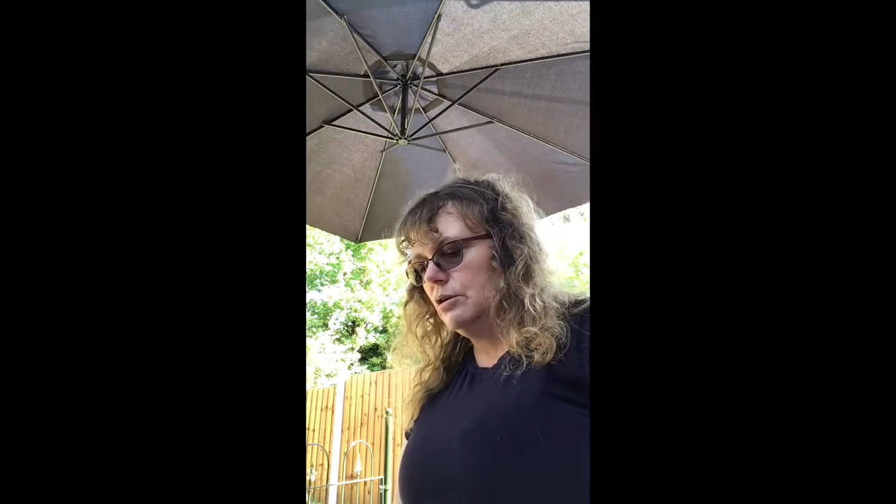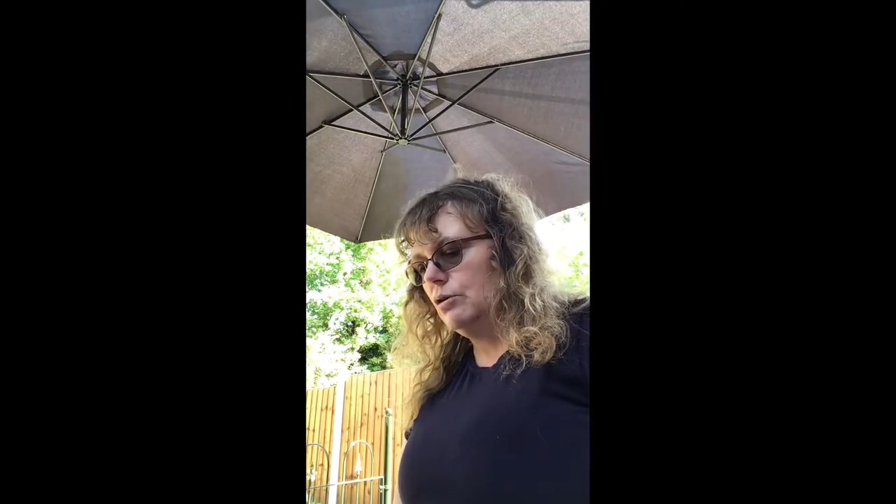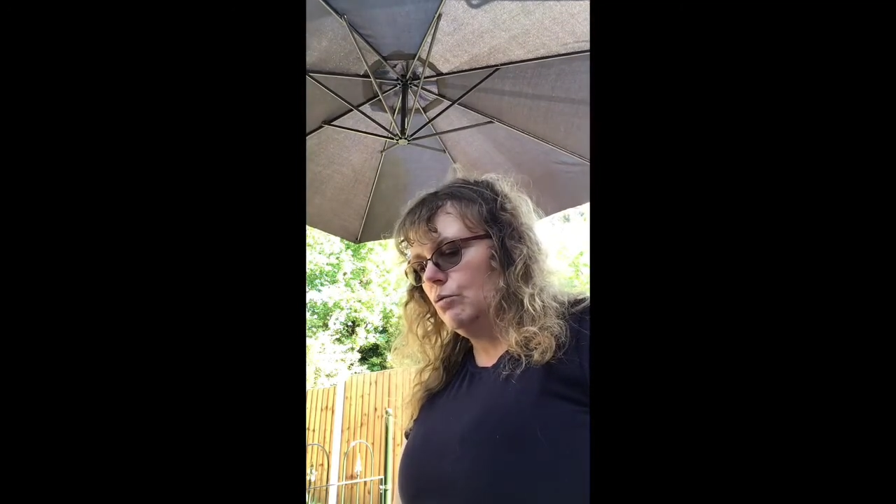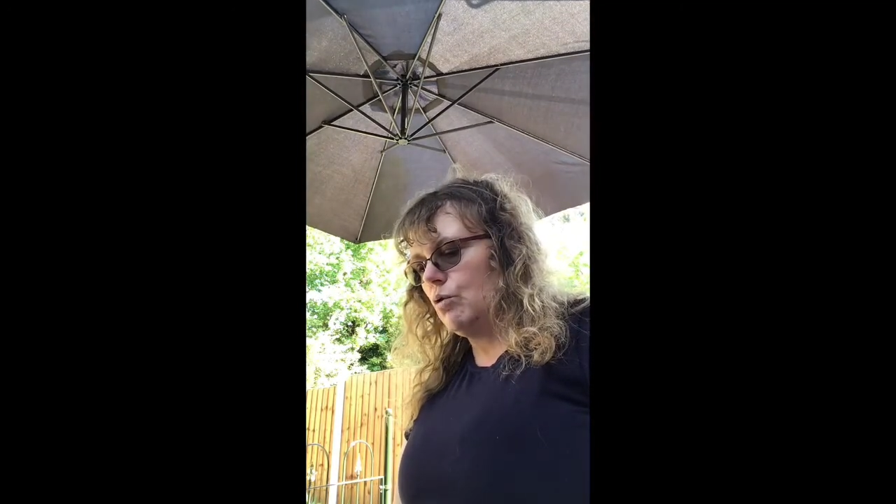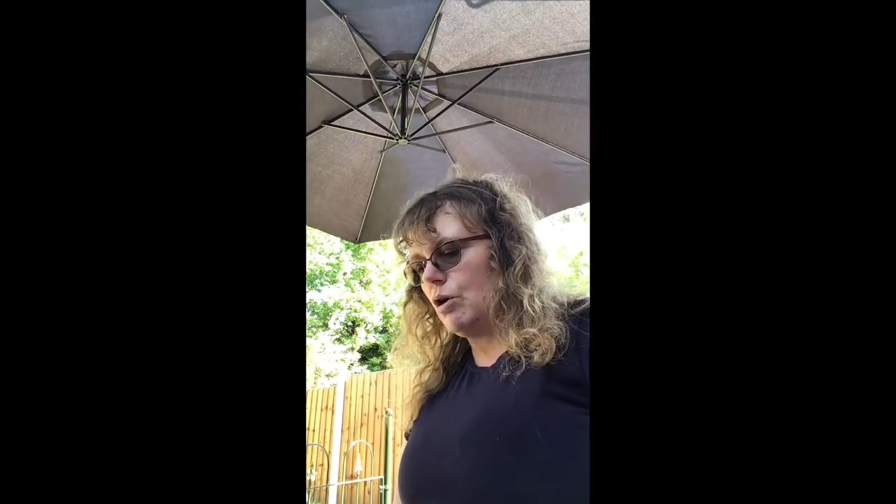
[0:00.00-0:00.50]

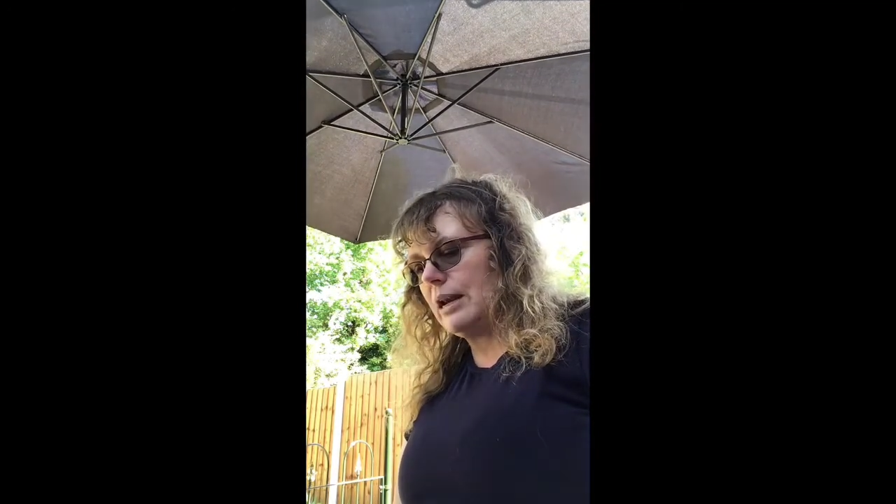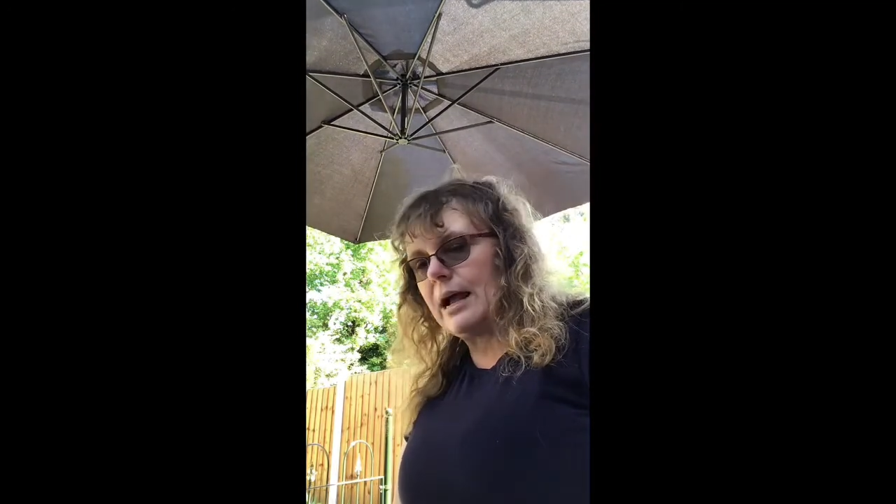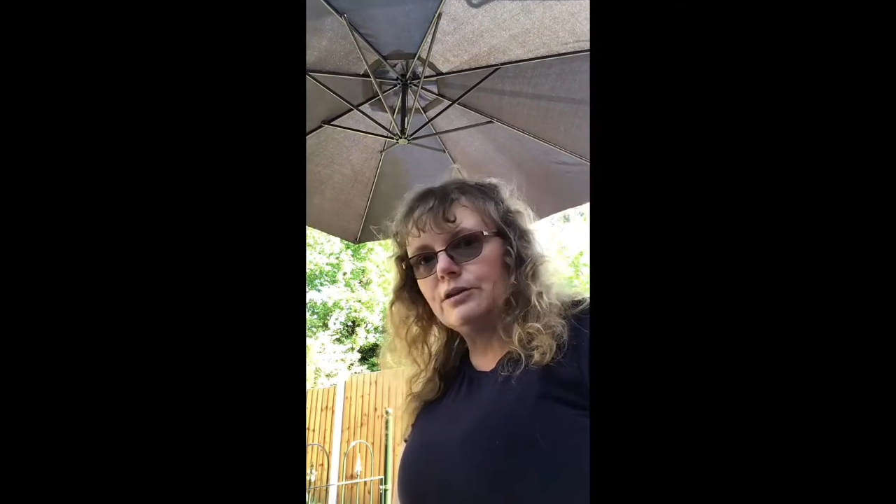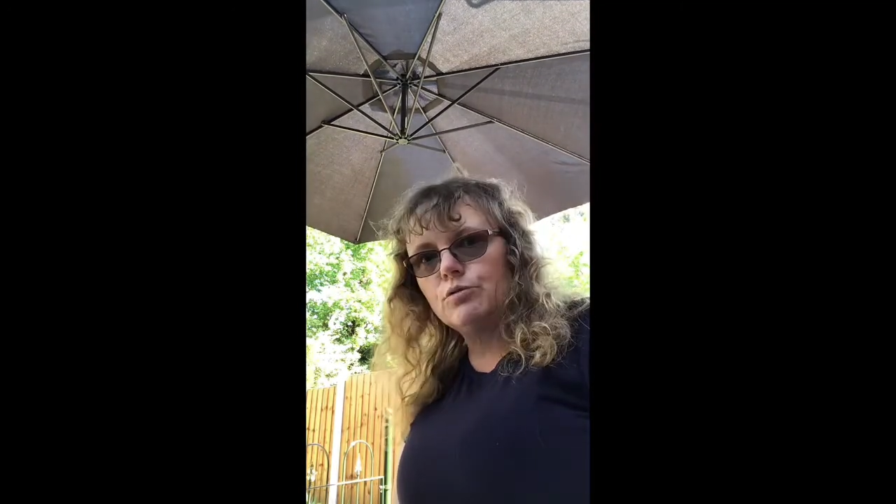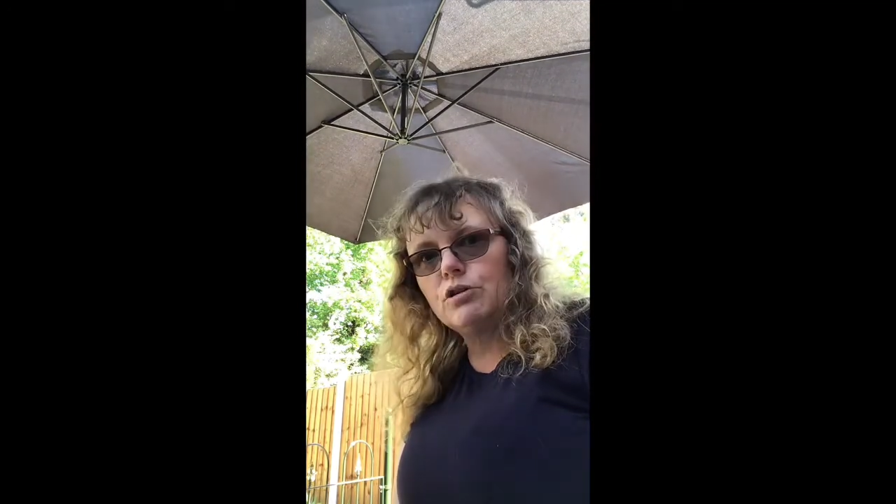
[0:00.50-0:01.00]
What
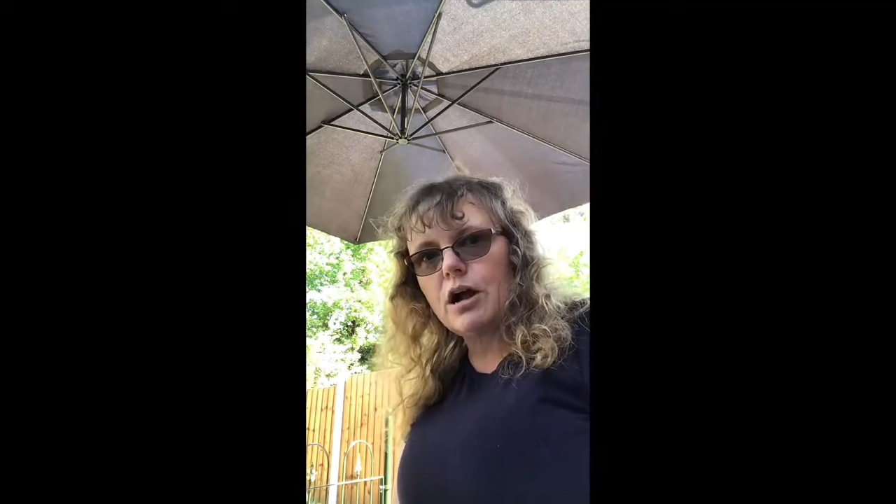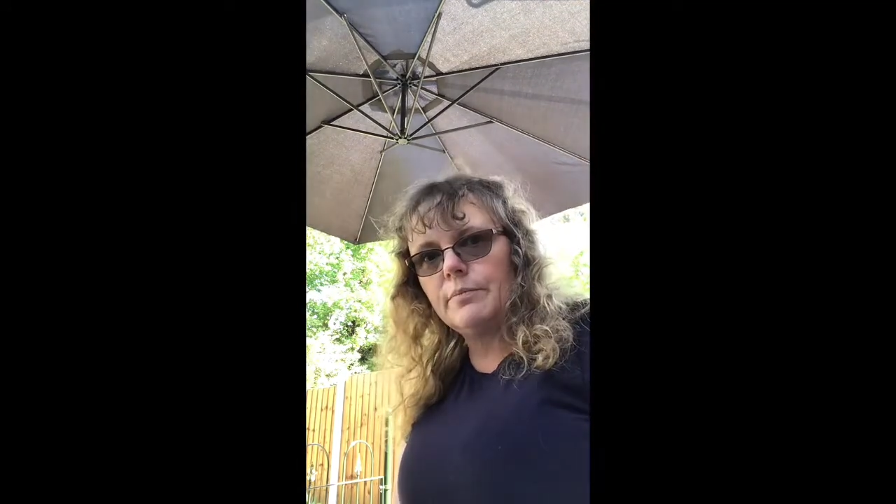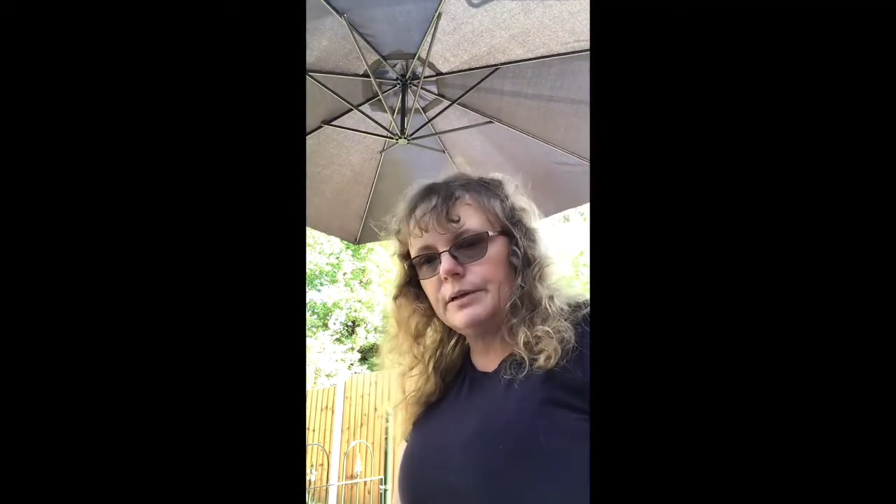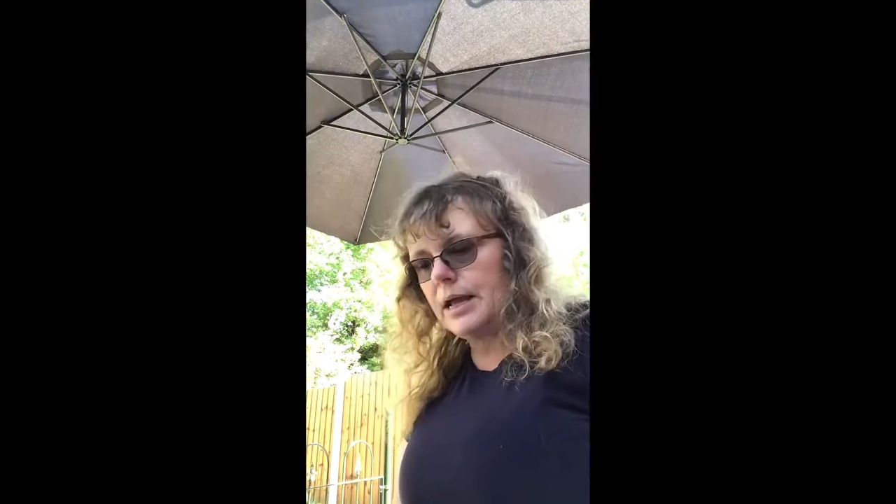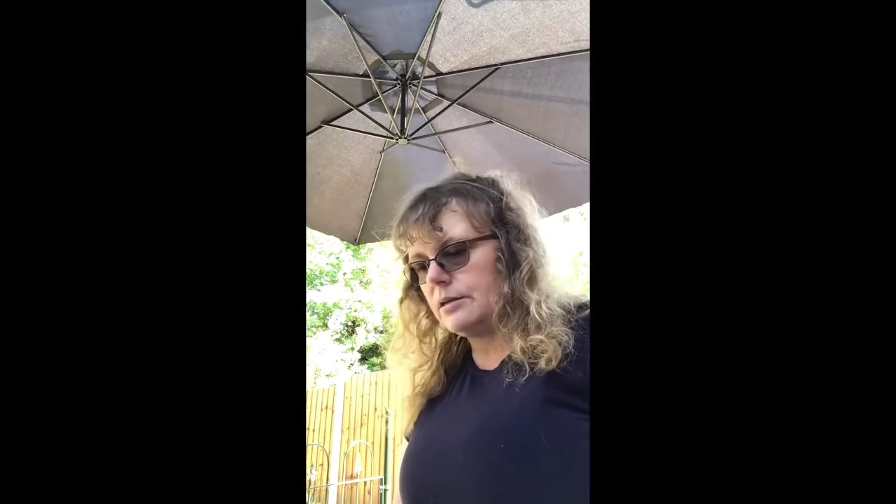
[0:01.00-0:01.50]
land will
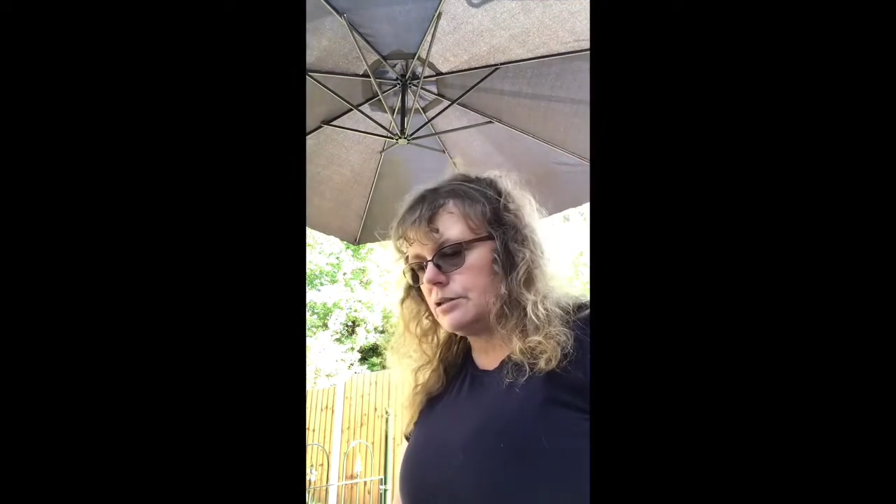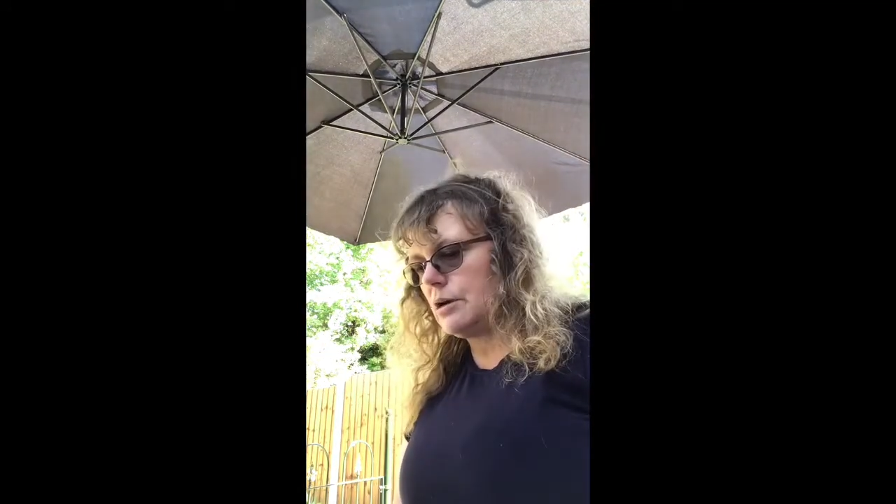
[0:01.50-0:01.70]
come next,